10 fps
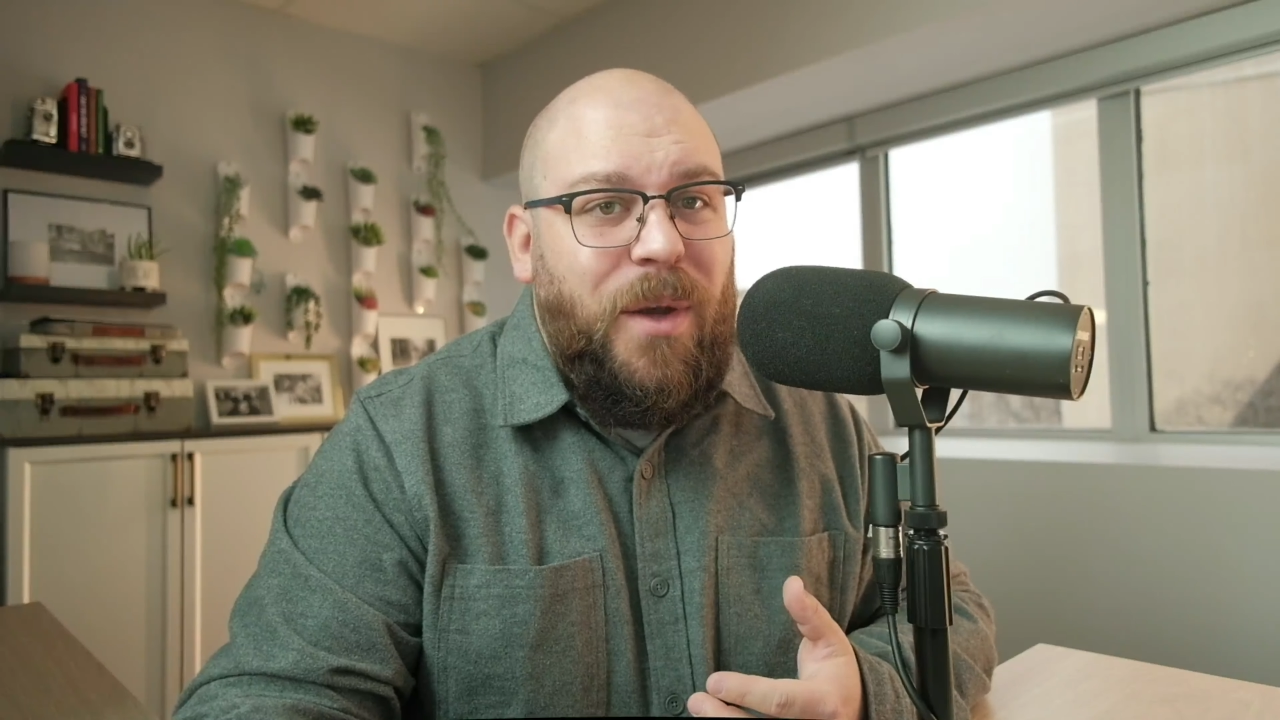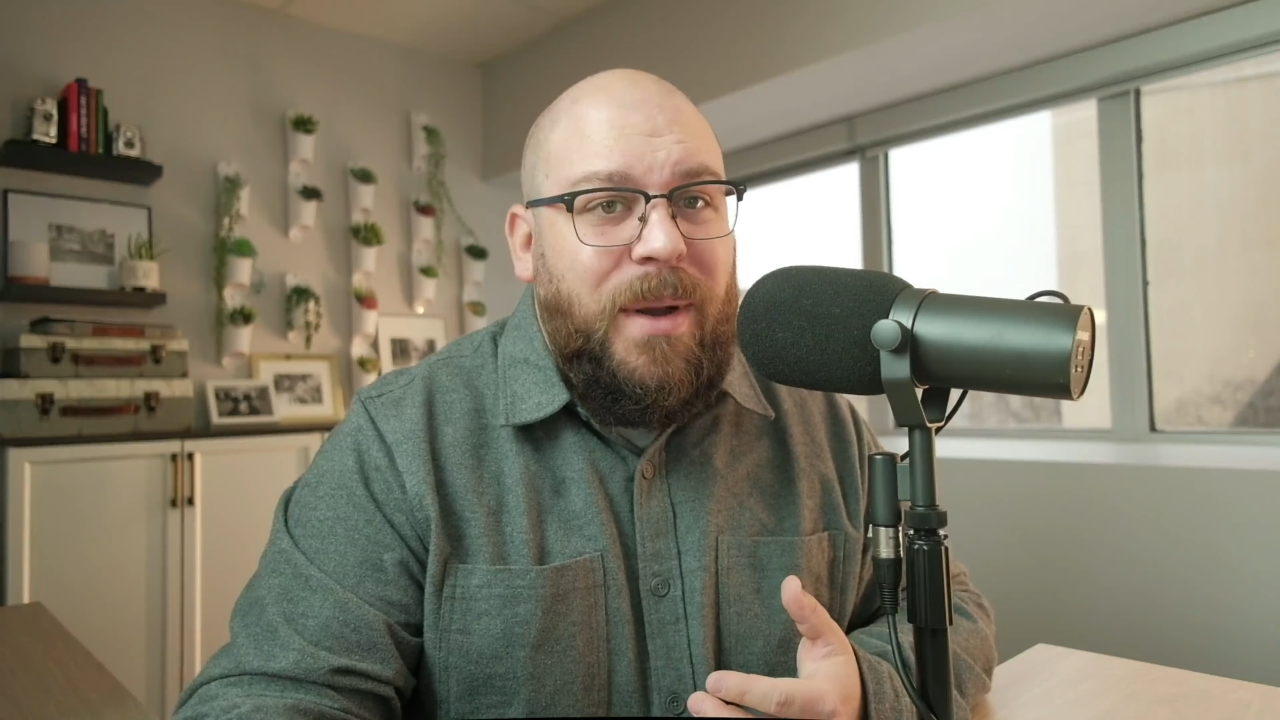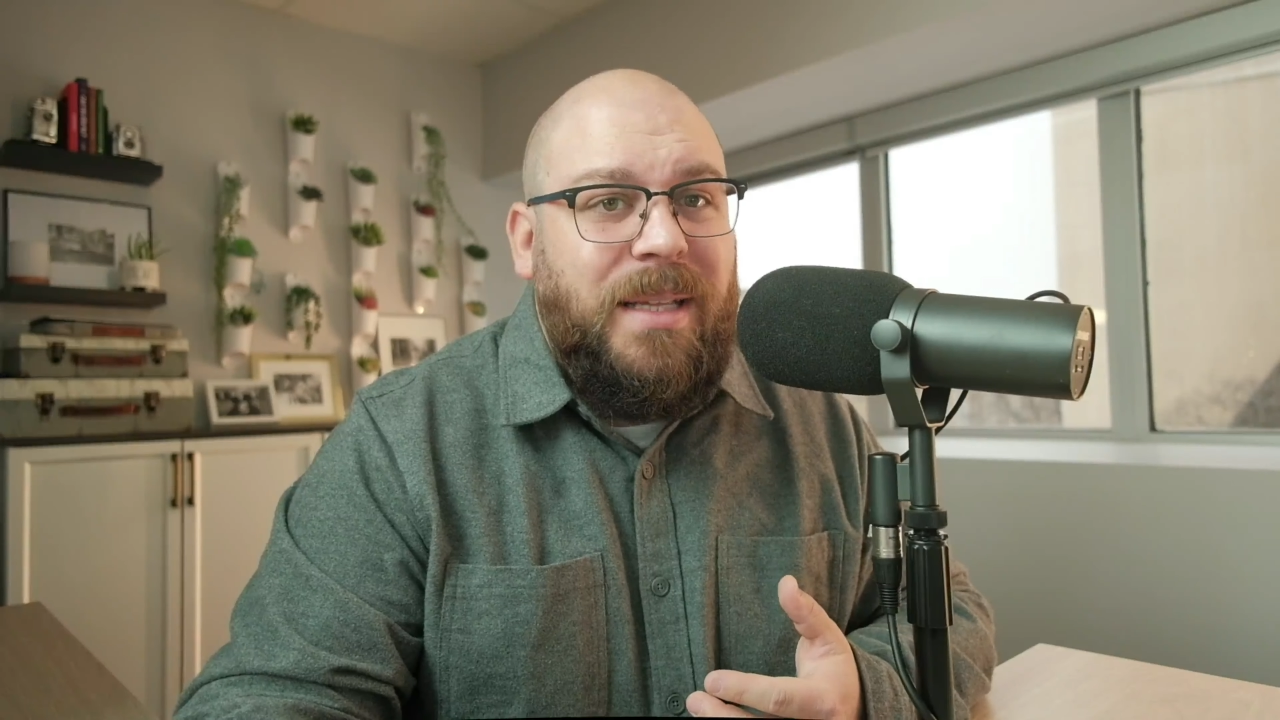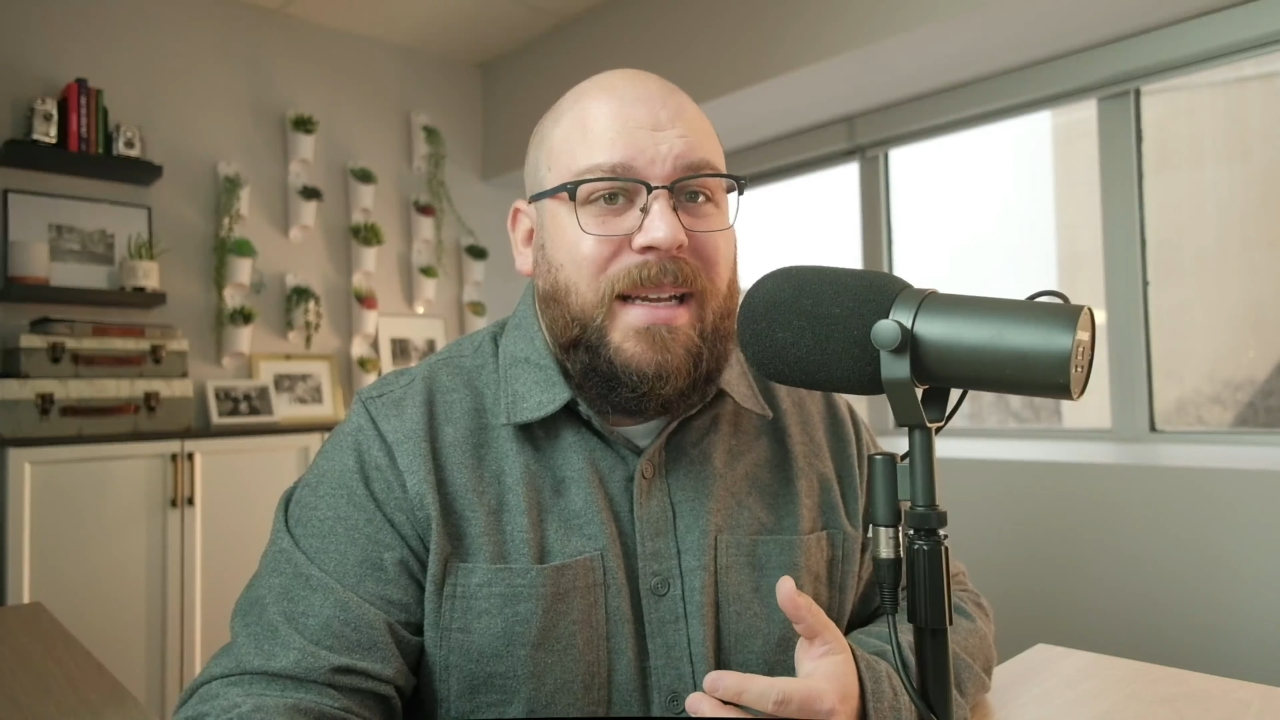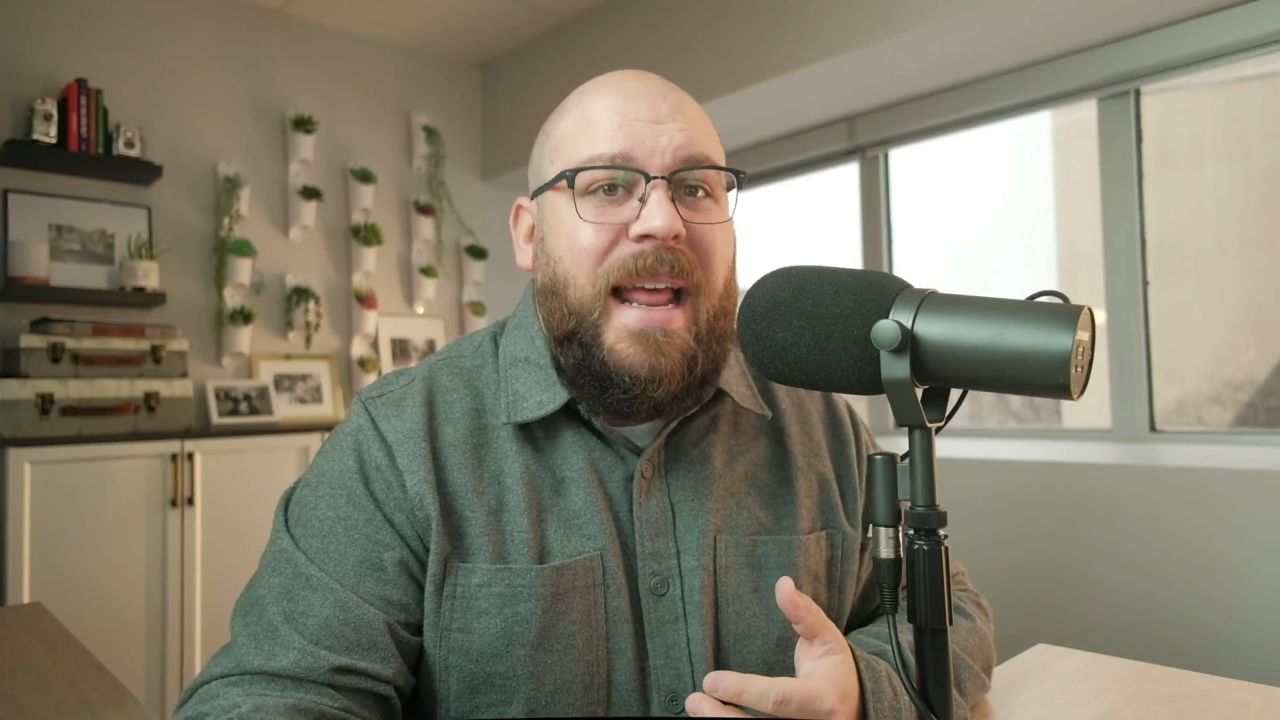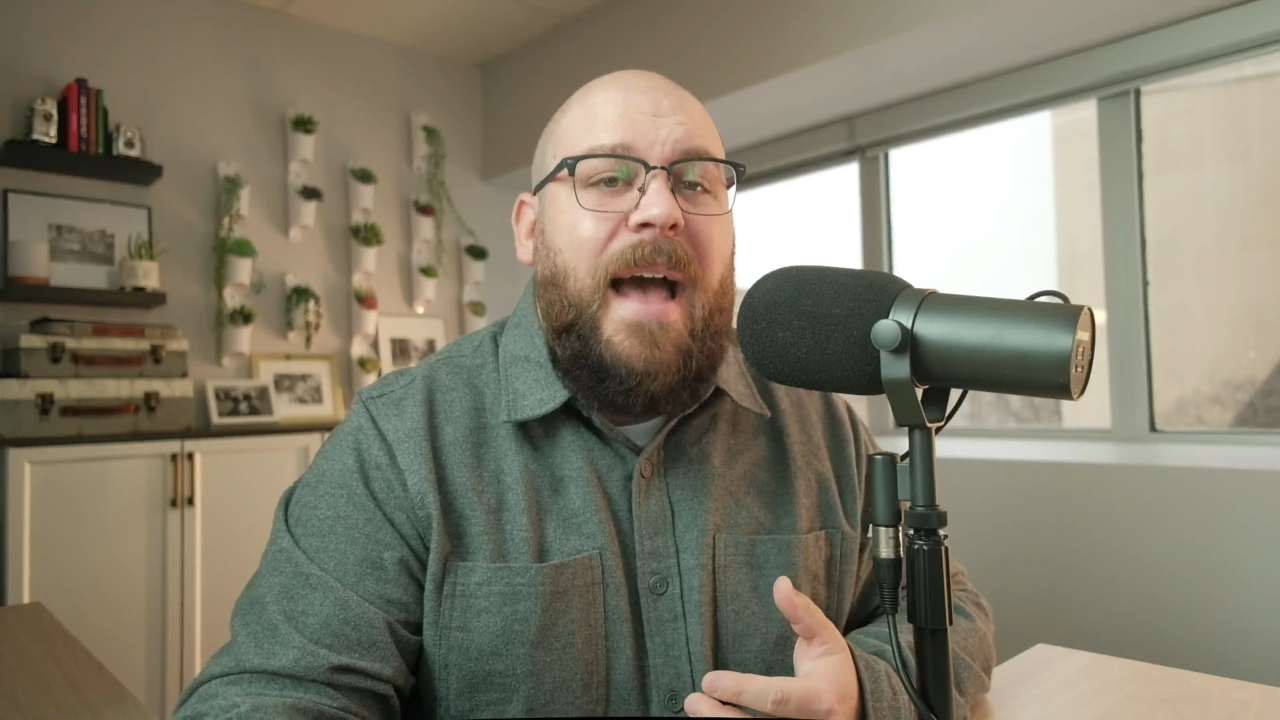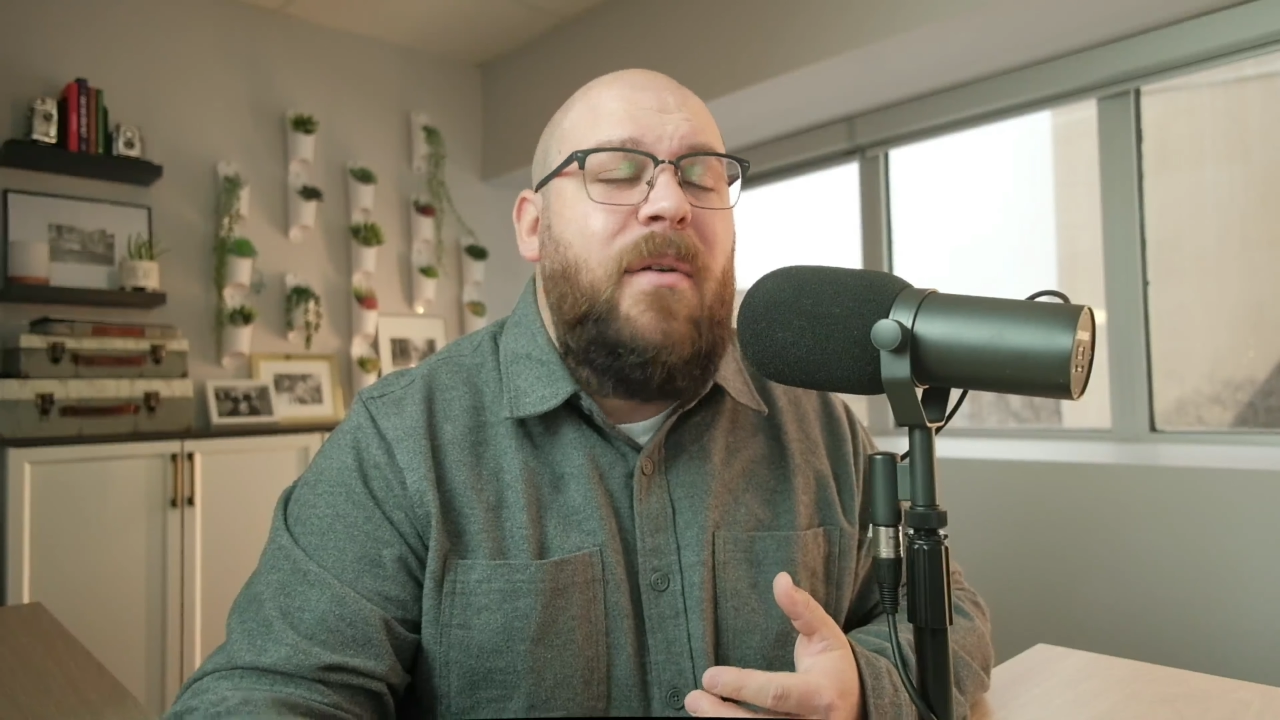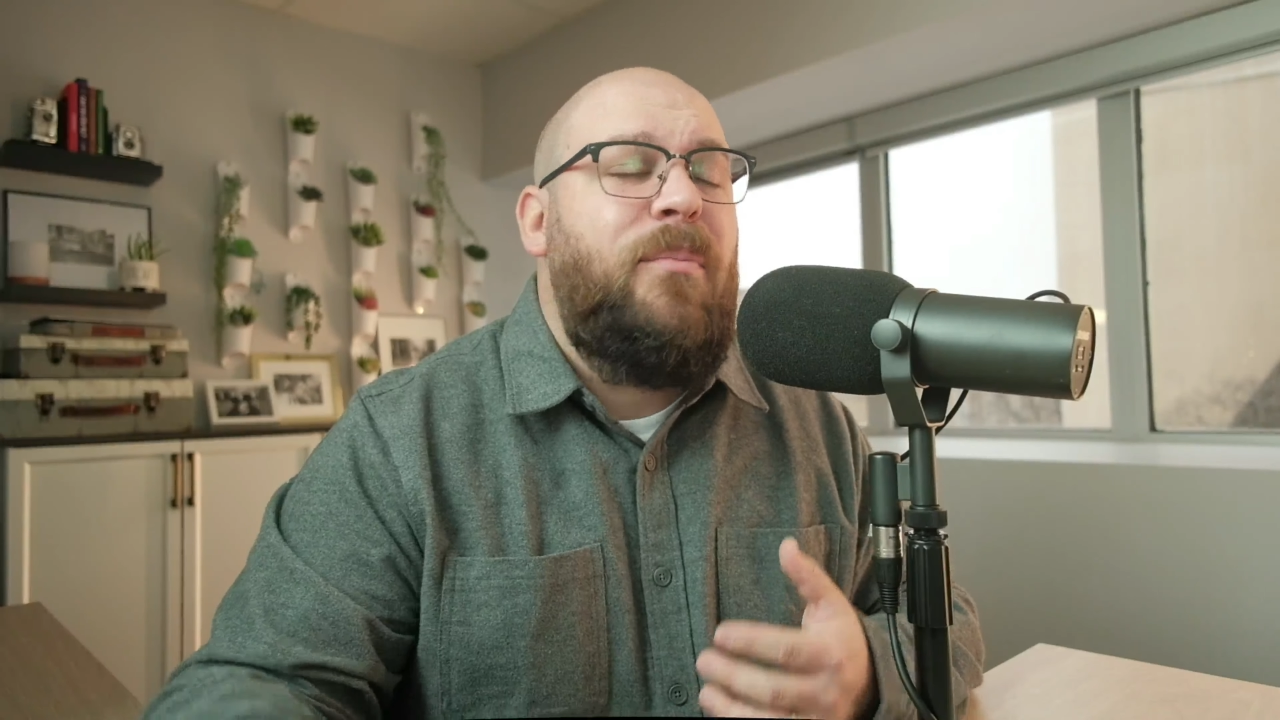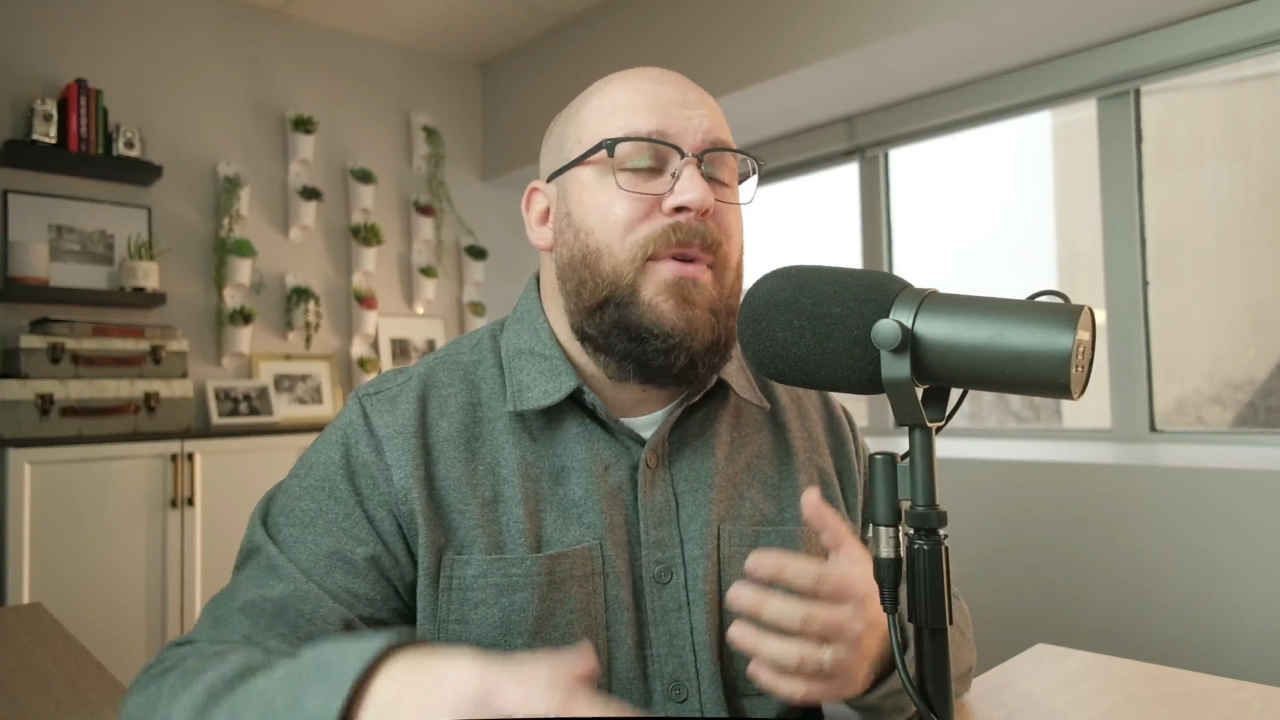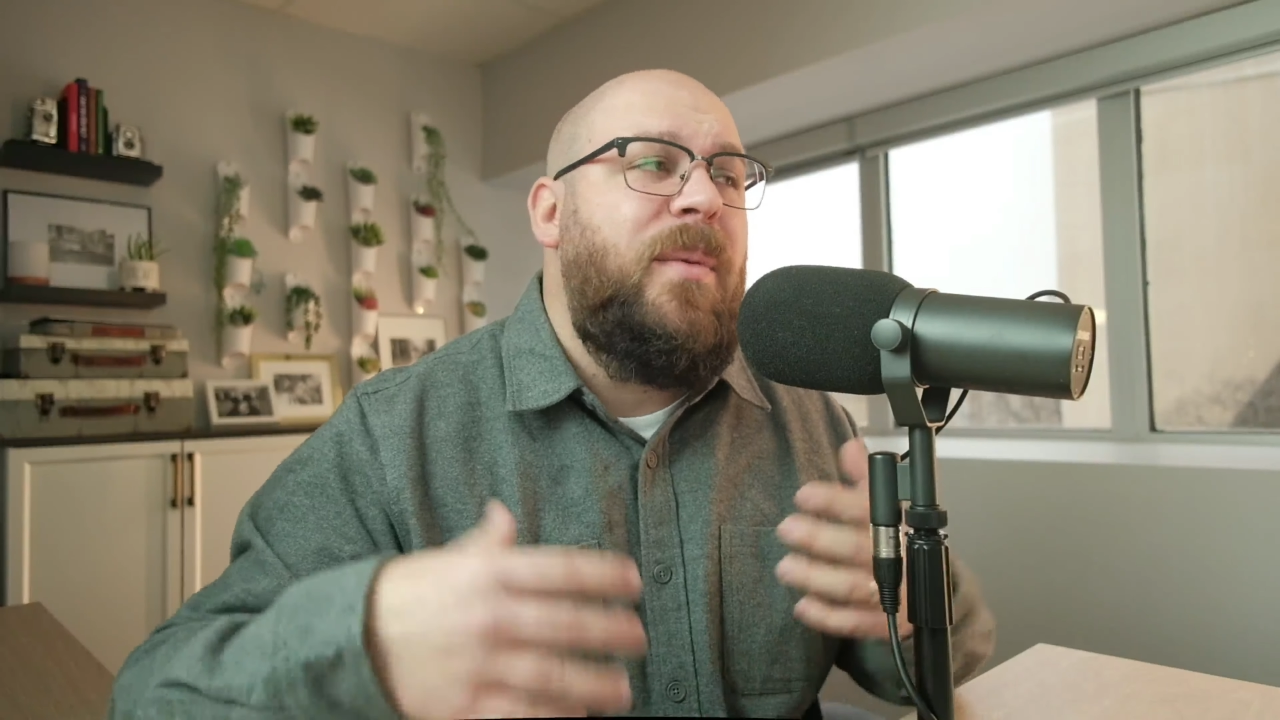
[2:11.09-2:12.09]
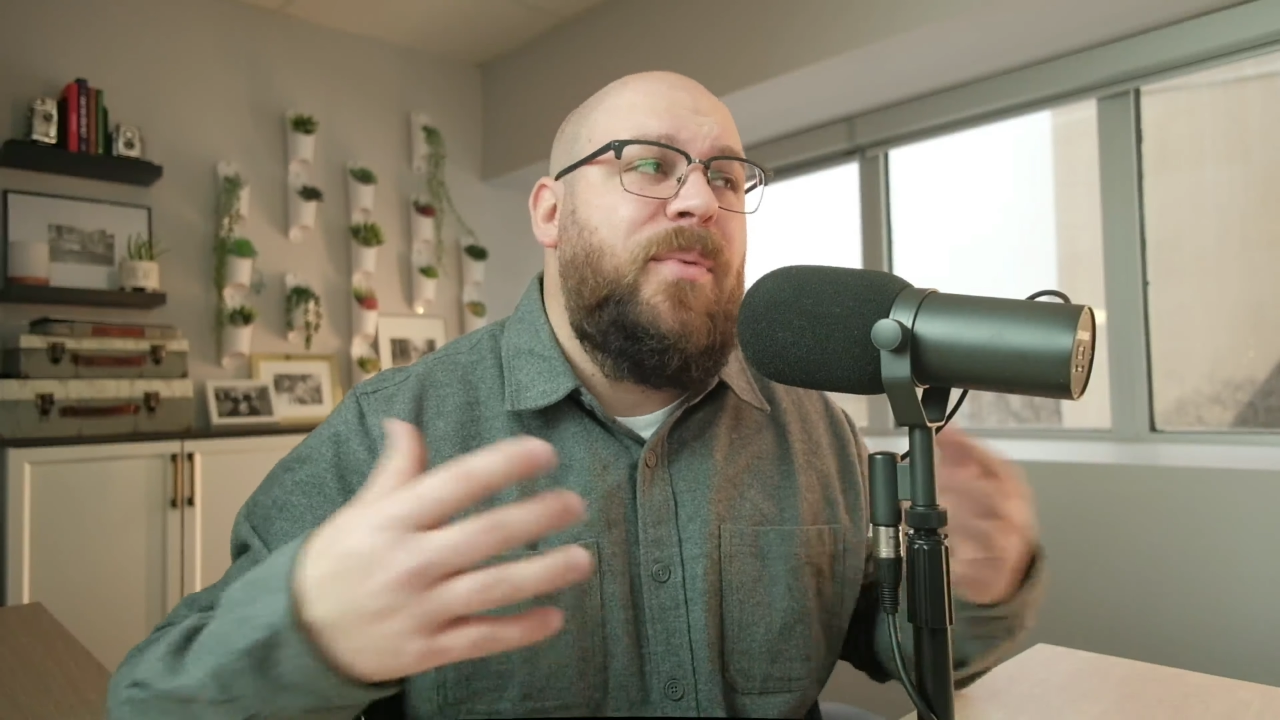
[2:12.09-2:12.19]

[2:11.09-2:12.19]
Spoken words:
and it's going to have a pretty